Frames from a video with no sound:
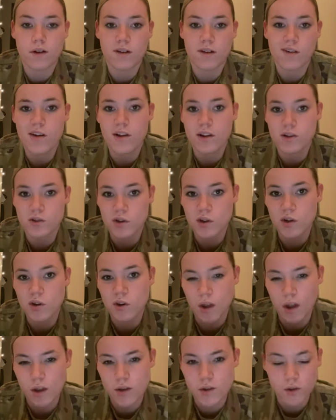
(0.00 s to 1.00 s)

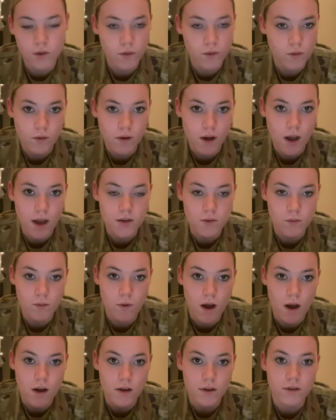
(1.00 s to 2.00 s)
electrocuting as you as
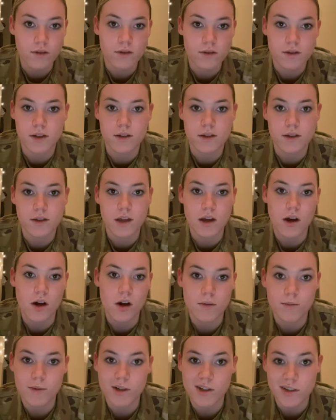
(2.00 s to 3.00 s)
well since they
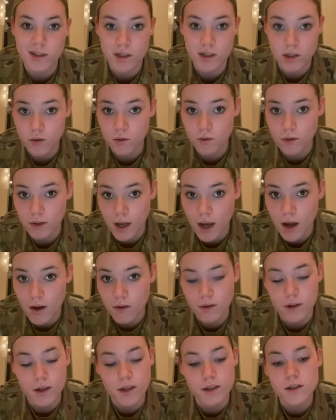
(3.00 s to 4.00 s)
are plugged into an
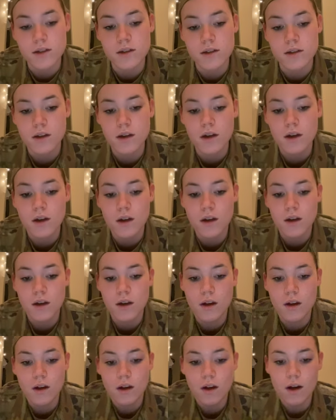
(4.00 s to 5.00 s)
outlet.
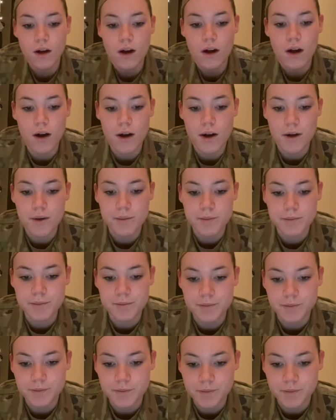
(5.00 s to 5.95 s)
Um,